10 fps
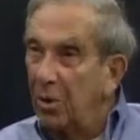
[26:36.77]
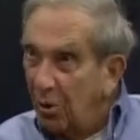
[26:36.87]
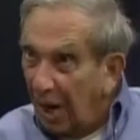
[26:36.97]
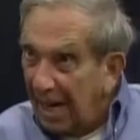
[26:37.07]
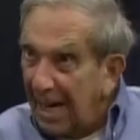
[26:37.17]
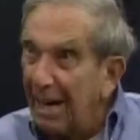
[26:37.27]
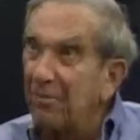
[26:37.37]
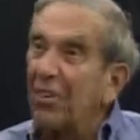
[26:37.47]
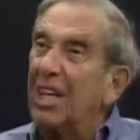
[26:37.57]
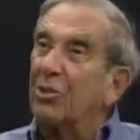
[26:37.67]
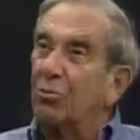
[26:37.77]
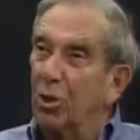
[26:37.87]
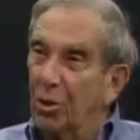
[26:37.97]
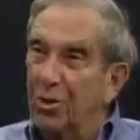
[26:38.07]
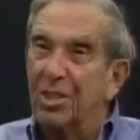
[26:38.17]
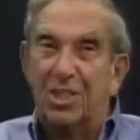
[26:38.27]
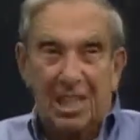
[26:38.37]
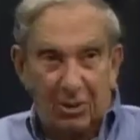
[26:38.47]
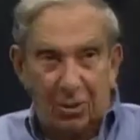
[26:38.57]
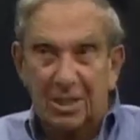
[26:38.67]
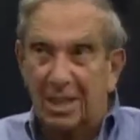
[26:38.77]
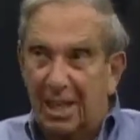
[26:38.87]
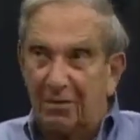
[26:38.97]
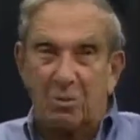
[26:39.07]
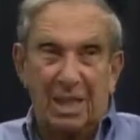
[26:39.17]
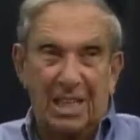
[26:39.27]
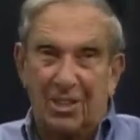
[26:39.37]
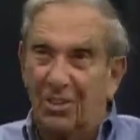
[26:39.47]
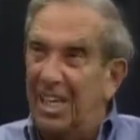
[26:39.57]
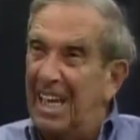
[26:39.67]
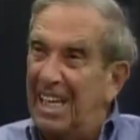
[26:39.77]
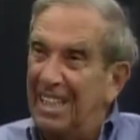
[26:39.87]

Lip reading: You are halfway through the sequel. Did everybody hear that?